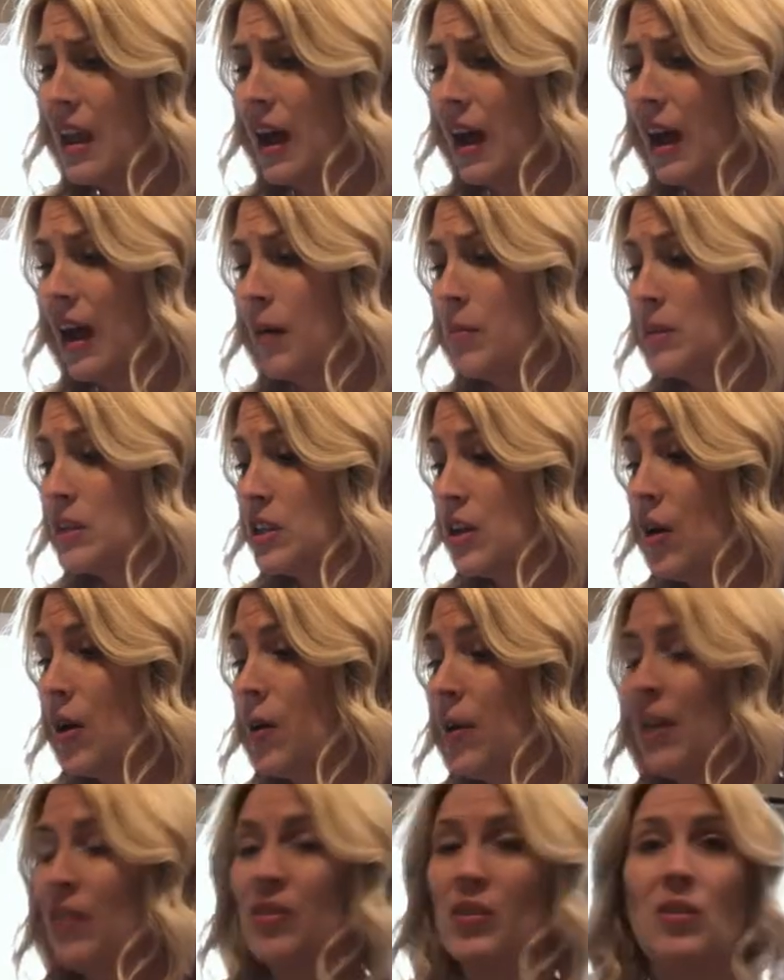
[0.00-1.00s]
Um,
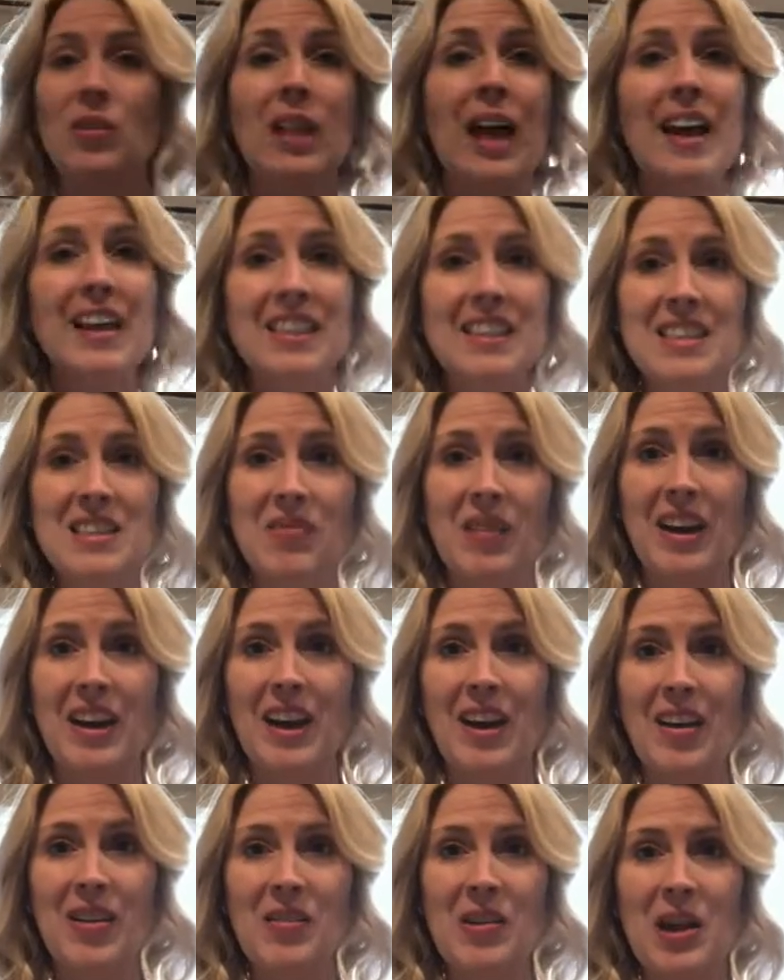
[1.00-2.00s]
so if you like this
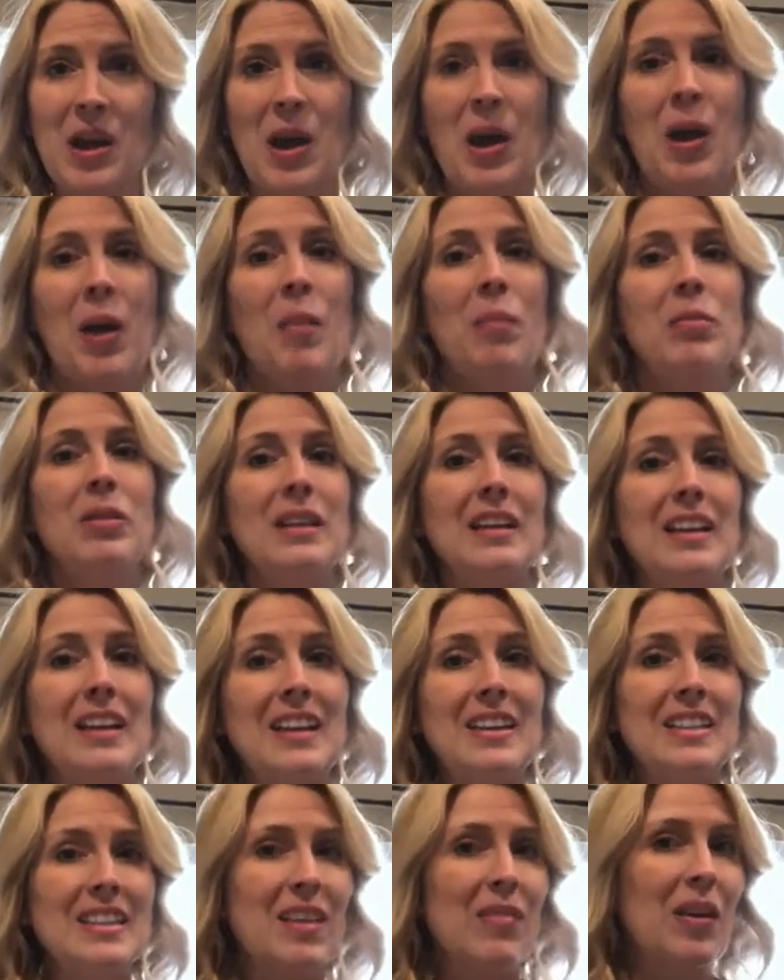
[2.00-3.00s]
video,
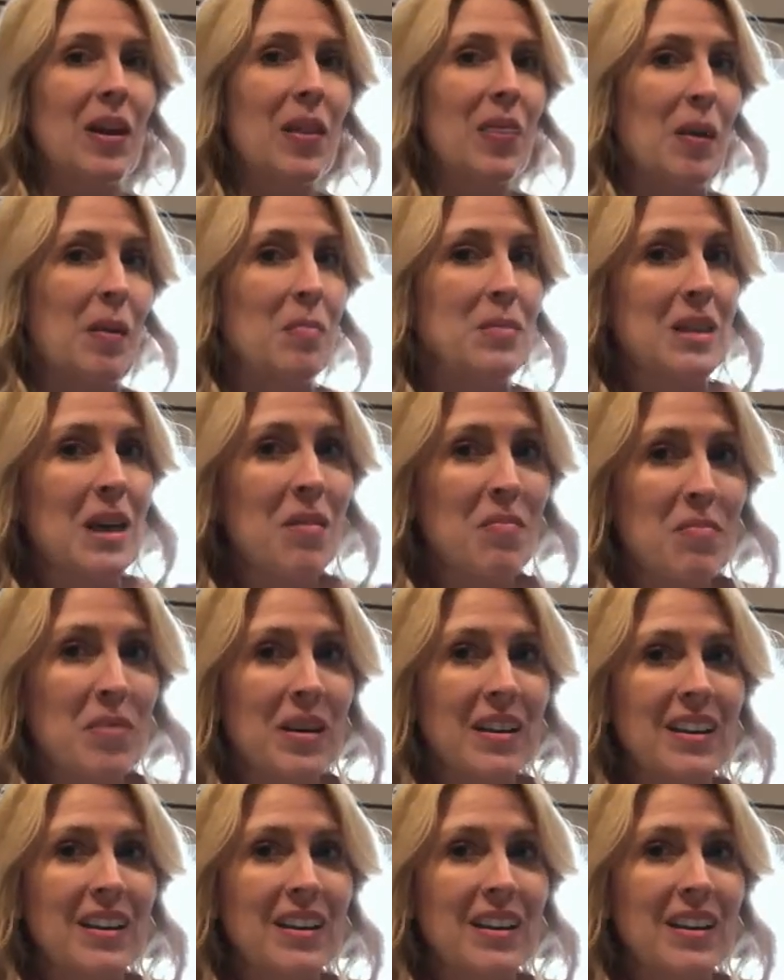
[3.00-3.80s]
please give it a thumbs up.